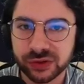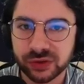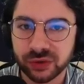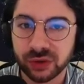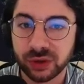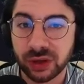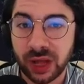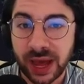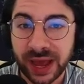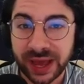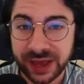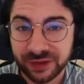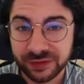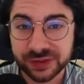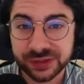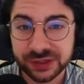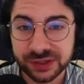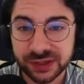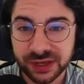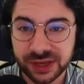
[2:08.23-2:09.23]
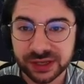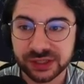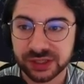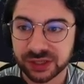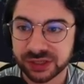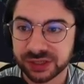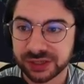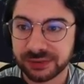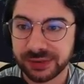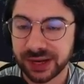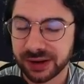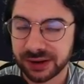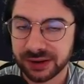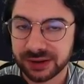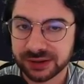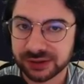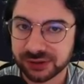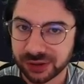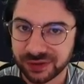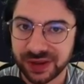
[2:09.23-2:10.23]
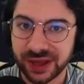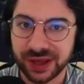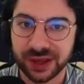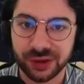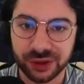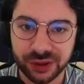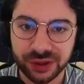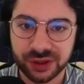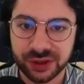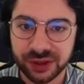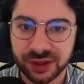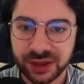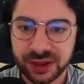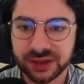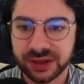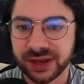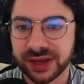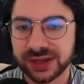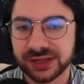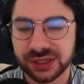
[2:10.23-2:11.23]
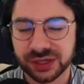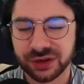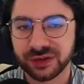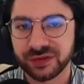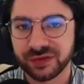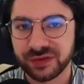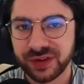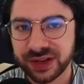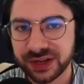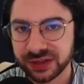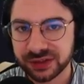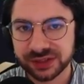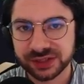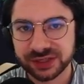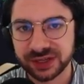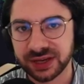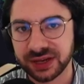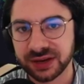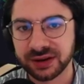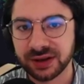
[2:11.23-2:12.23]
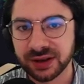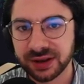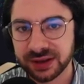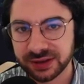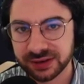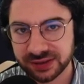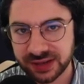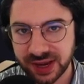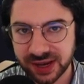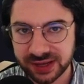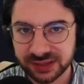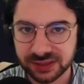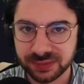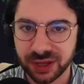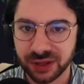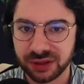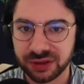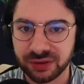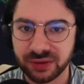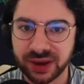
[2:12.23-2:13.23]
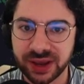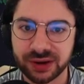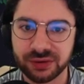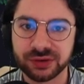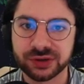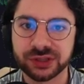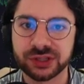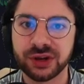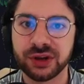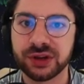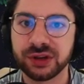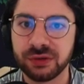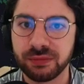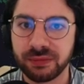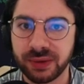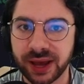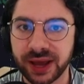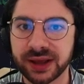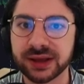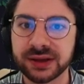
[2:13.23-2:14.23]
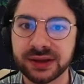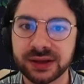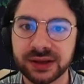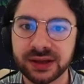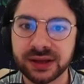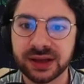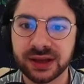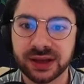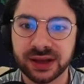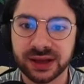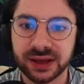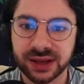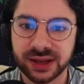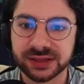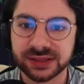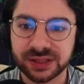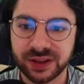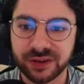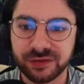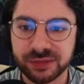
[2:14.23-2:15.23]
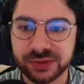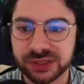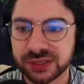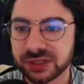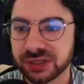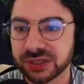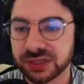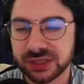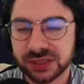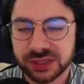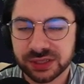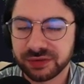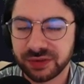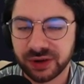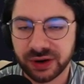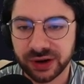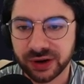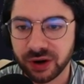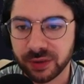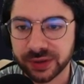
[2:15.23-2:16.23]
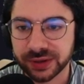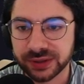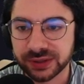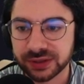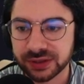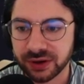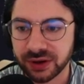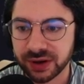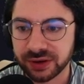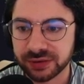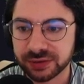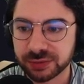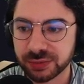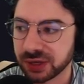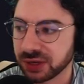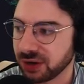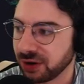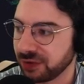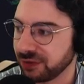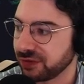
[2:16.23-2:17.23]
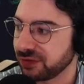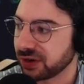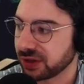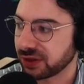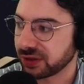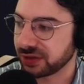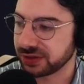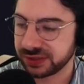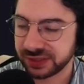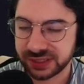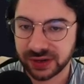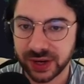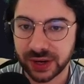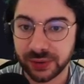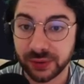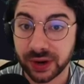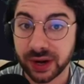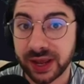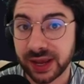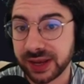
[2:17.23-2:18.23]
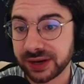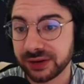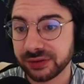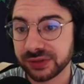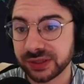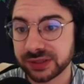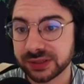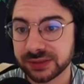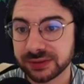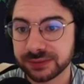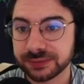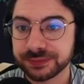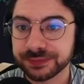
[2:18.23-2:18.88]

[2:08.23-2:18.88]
or lives. It's just about sort of health. The idea of fading the scene, taking some health away and returning you back uh, at a safe position is, is very common. So I was pretty confident that this is how I wanted to handle this.